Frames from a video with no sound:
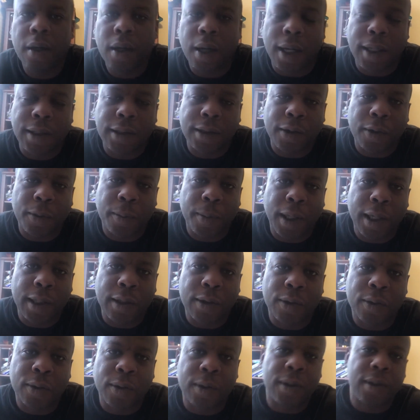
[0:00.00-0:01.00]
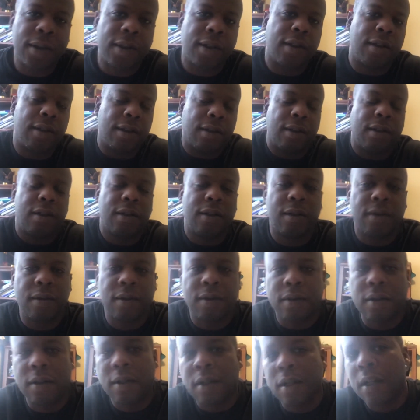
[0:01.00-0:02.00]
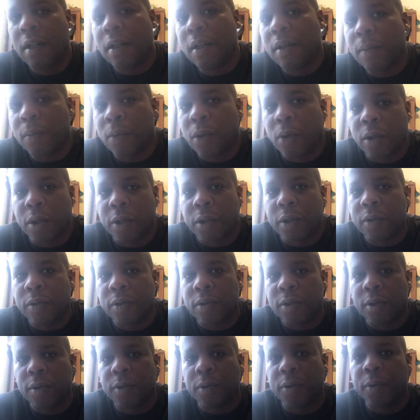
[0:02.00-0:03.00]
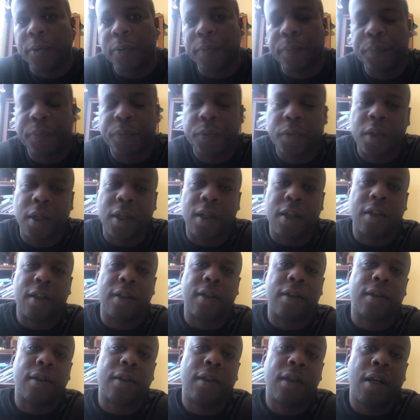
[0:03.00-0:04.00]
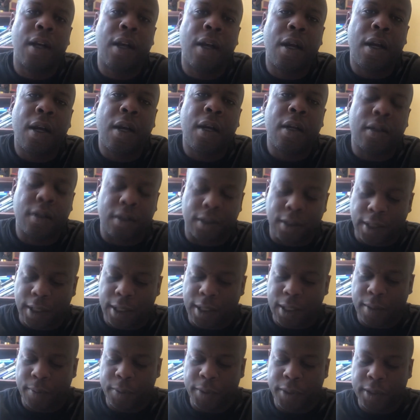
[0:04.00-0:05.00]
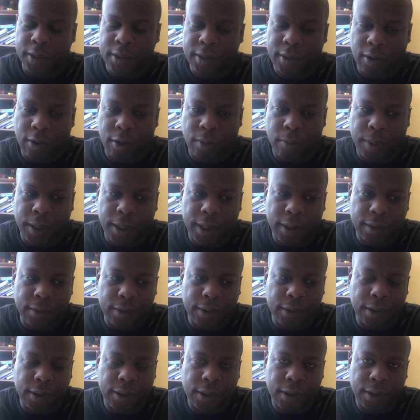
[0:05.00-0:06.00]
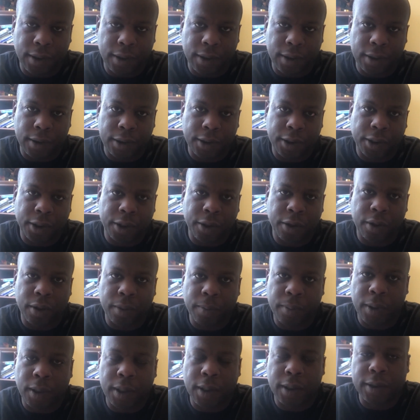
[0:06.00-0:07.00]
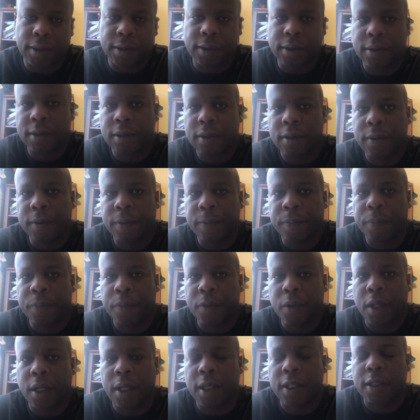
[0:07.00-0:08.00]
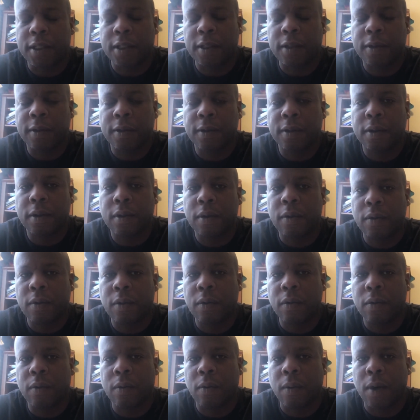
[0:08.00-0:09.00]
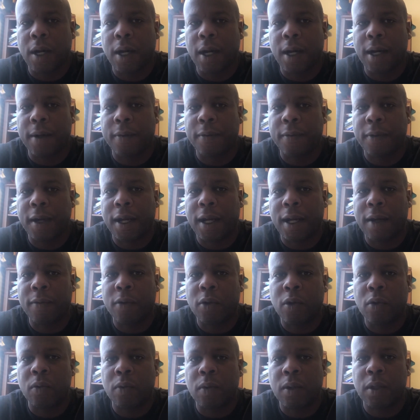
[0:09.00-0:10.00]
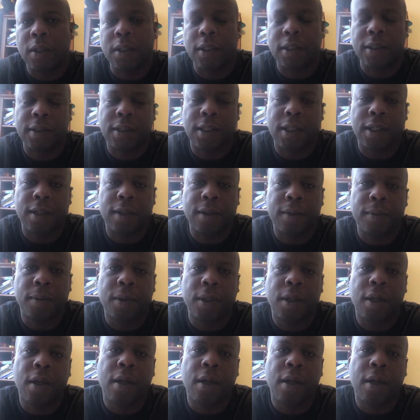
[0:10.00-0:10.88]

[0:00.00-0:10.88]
How's everybody doing? Morning YouTube. Uh, today I'm here to talk about the uh, Security Plus SY501 exam.